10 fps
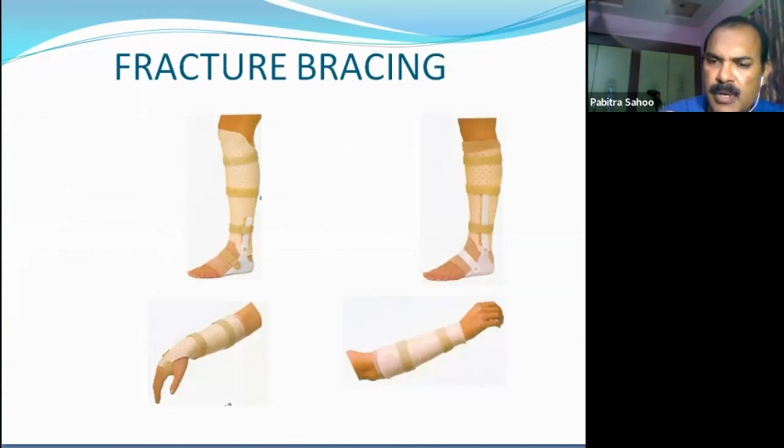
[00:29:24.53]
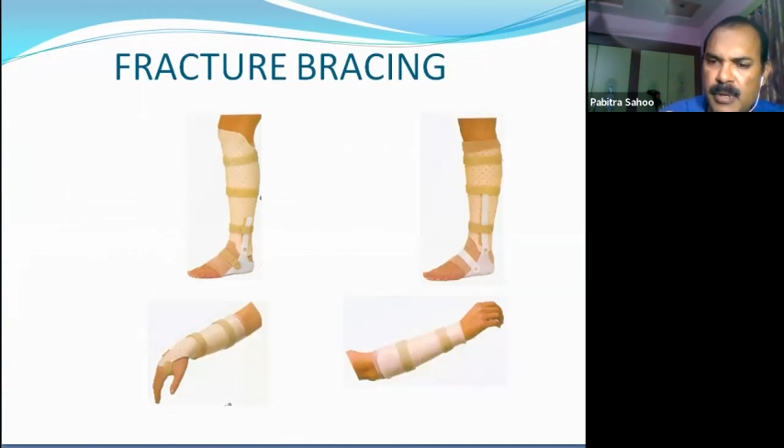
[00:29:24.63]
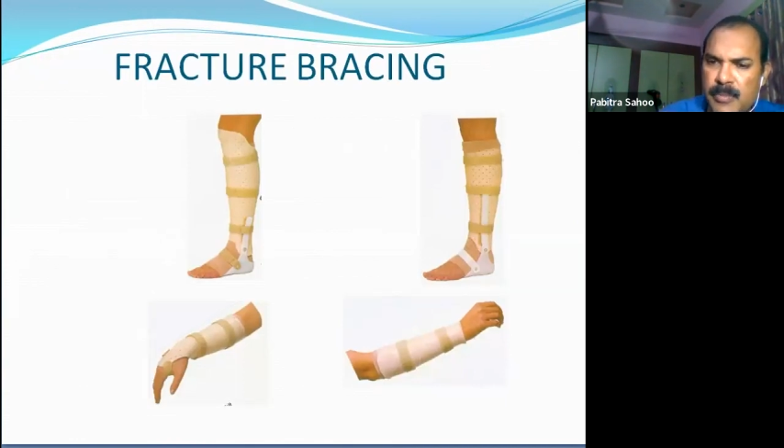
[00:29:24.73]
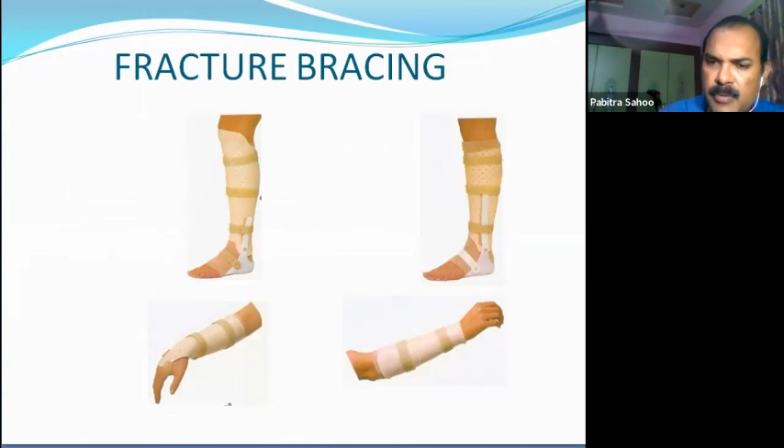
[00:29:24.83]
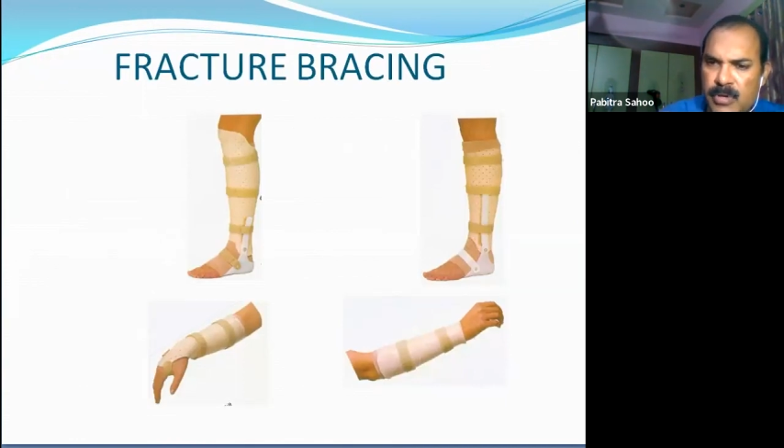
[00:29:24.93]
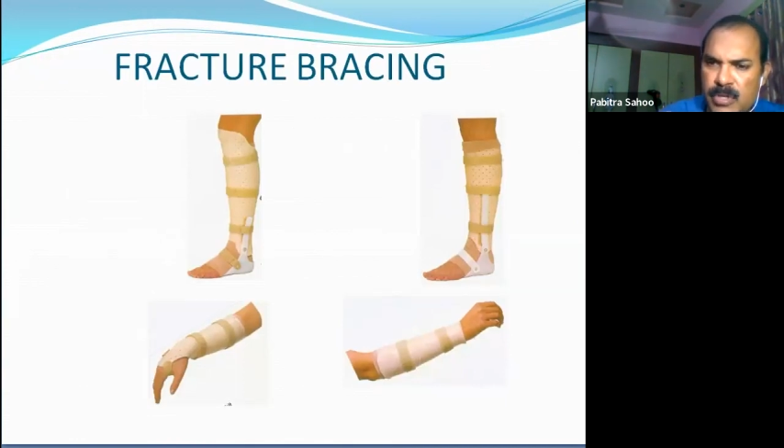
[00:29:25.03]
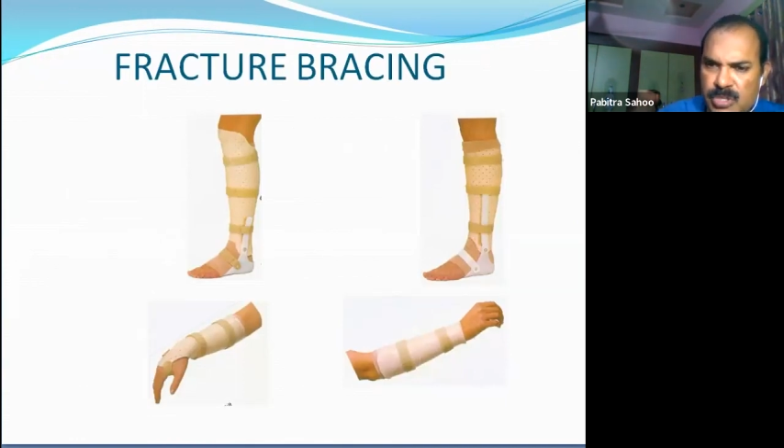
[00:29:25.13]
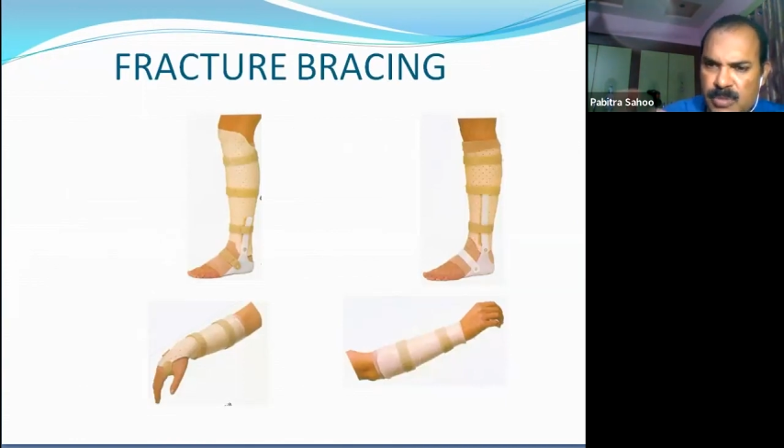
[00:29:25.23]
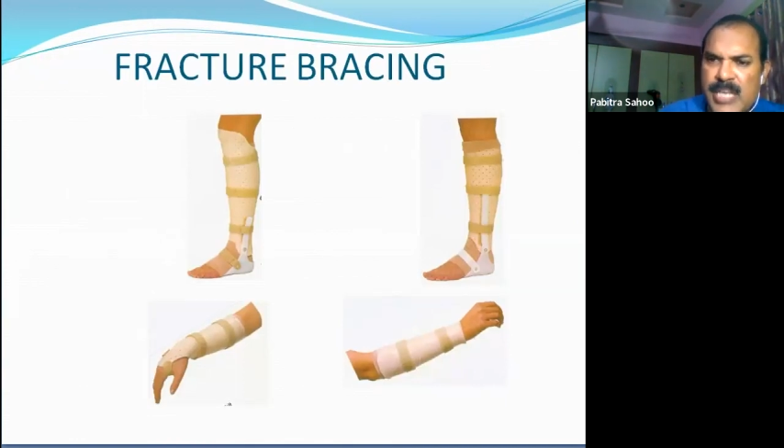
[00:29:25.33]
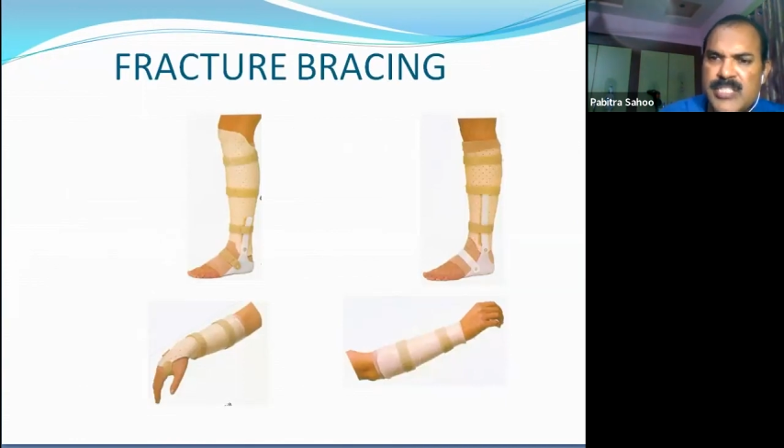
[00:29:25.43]
uh
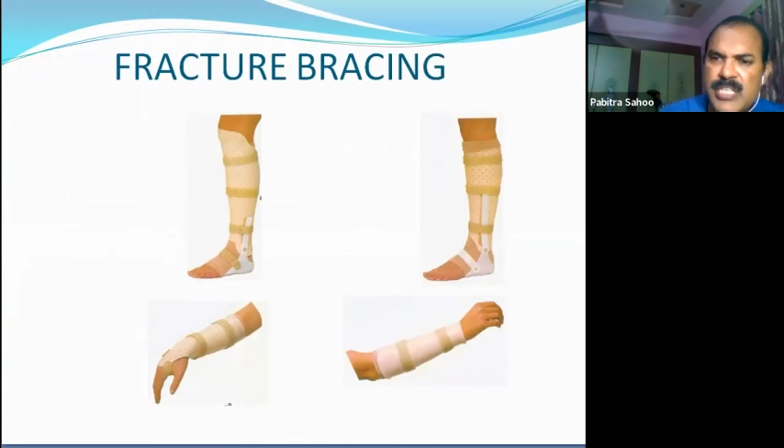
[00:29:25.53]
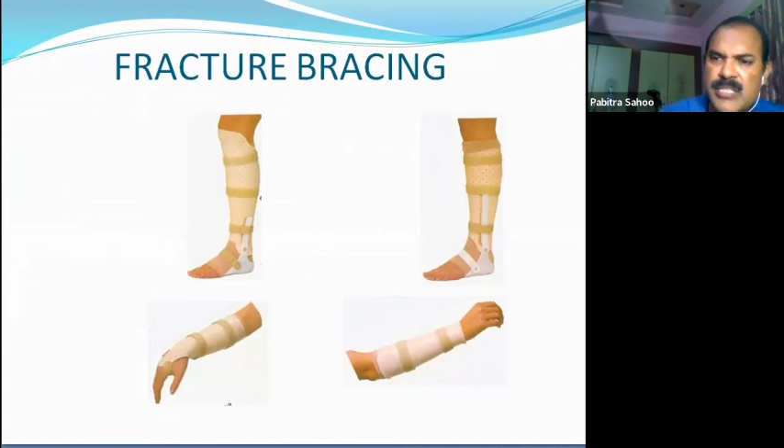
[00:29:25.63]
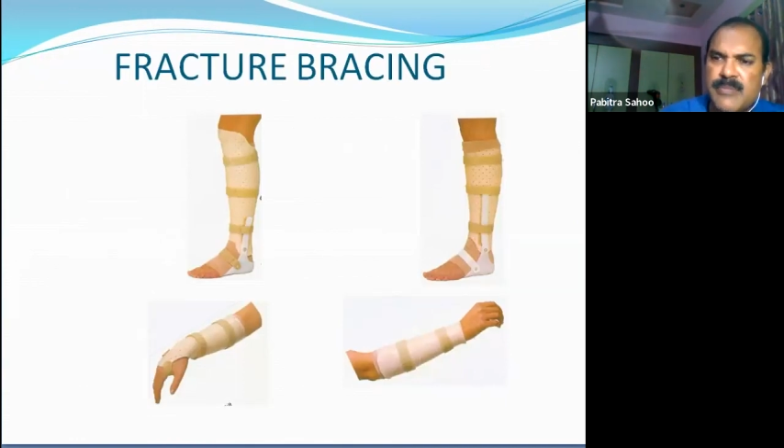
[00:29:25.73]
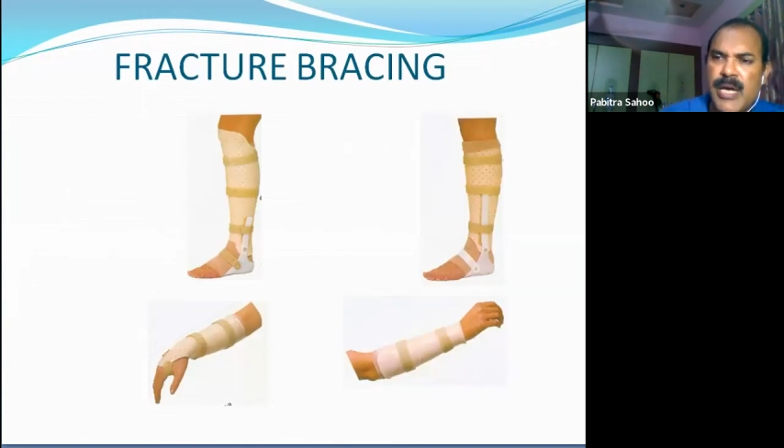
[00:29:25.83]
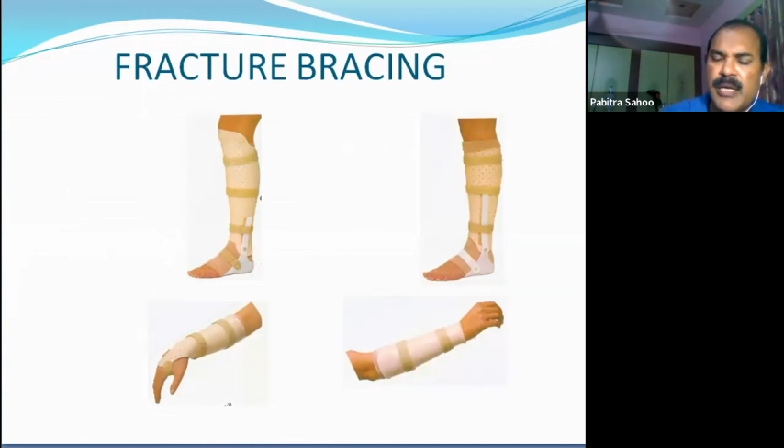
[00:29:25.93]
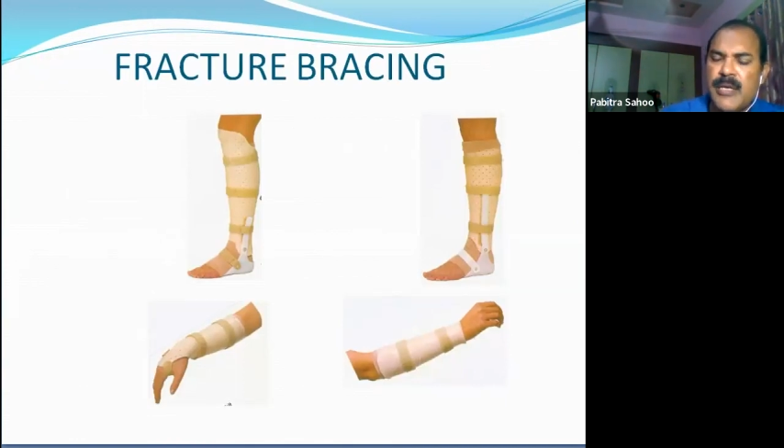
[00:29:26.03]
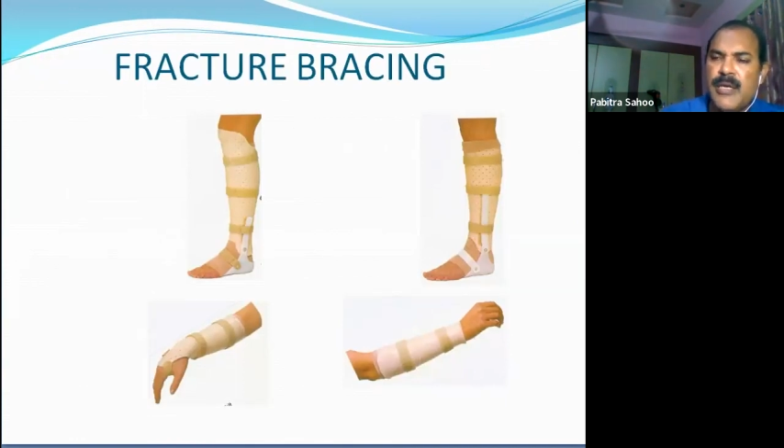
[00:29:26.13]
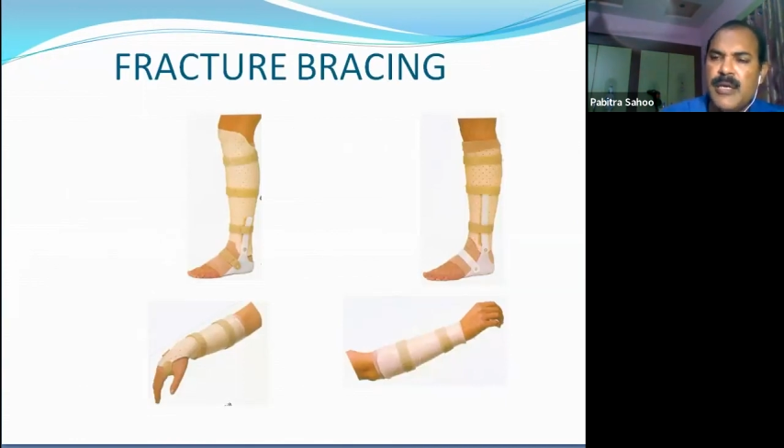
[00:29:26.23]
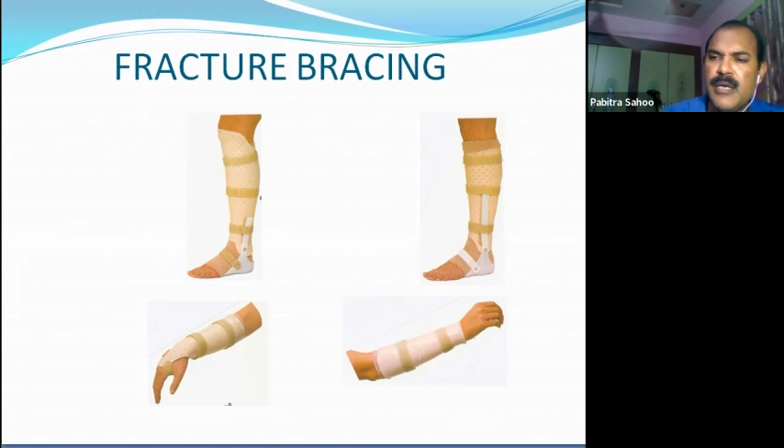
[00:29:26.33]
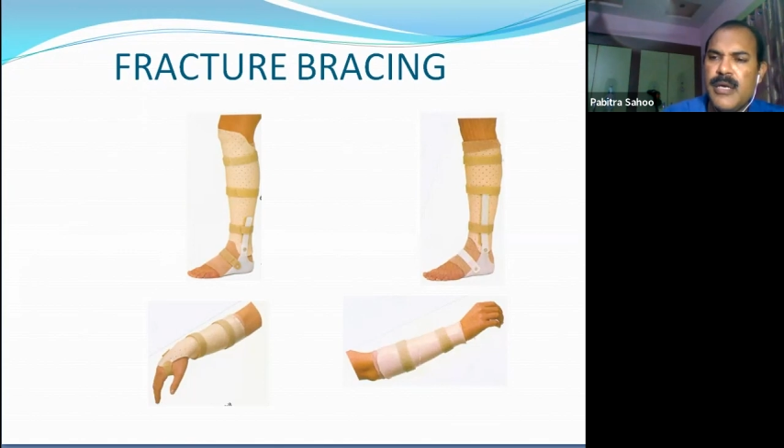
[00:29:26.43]
customize it by